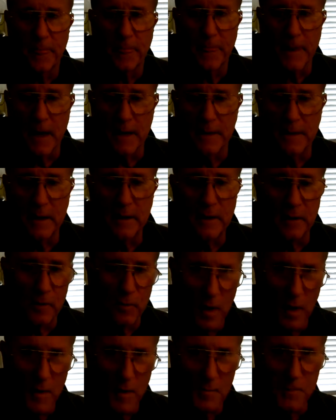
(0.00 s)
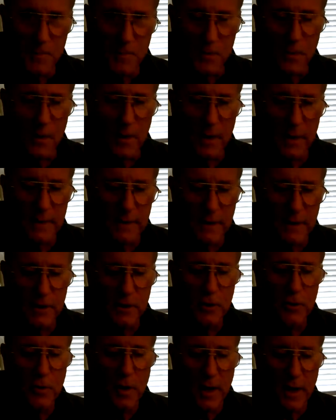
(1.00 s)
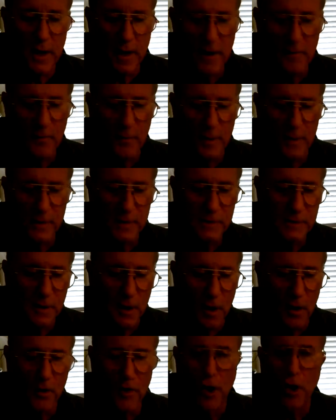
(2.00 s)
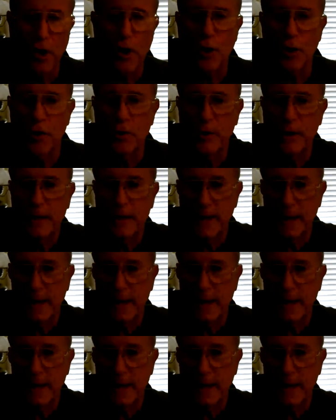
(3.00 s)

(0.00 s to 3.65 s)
discs, and they can rupture, and then you have what is called